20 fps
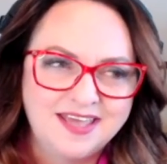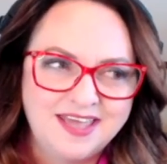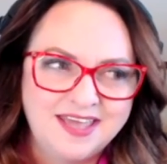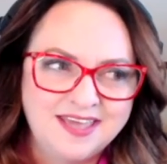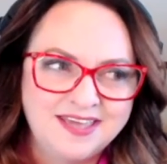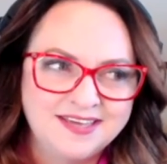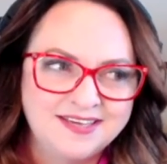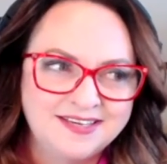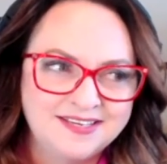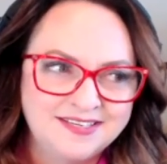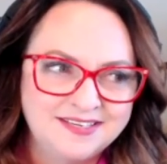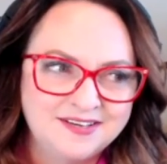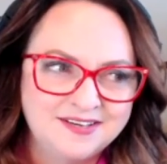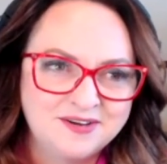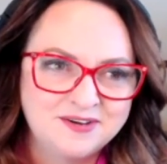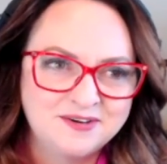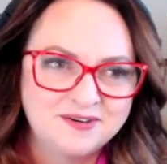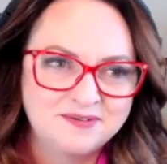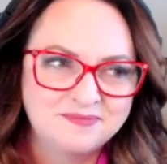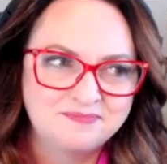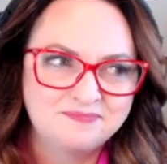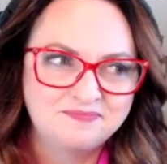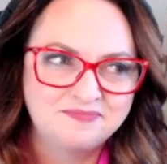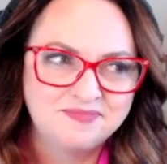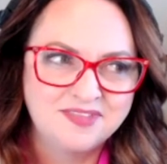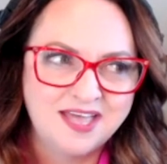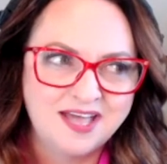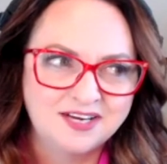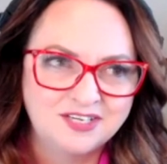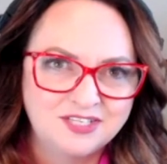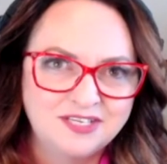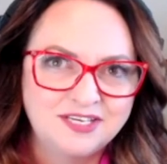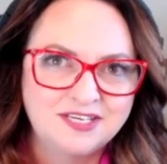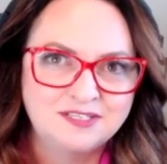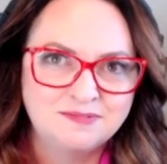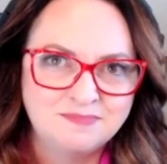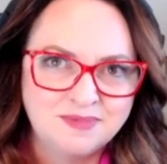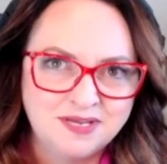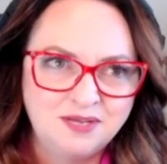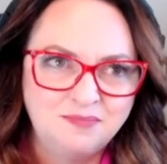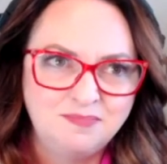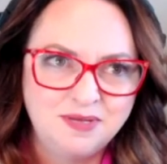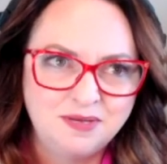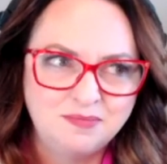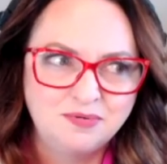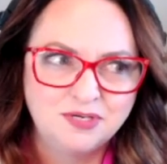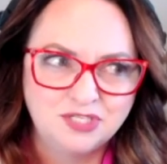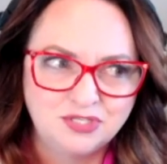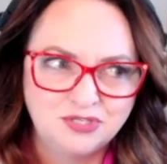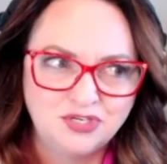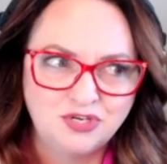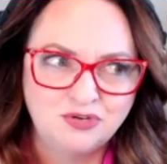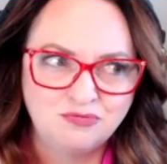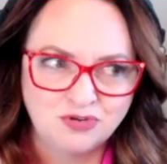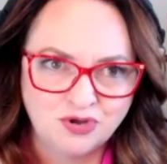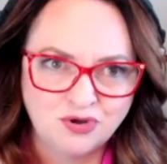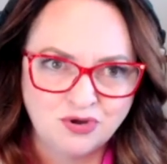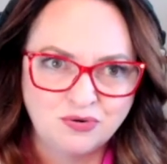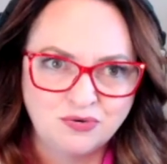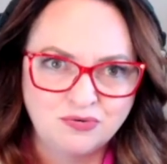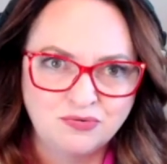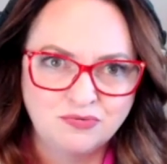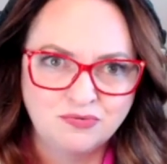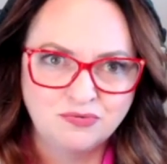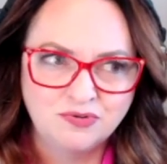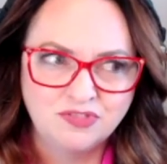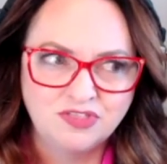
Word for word: and um, actually as many people as you know,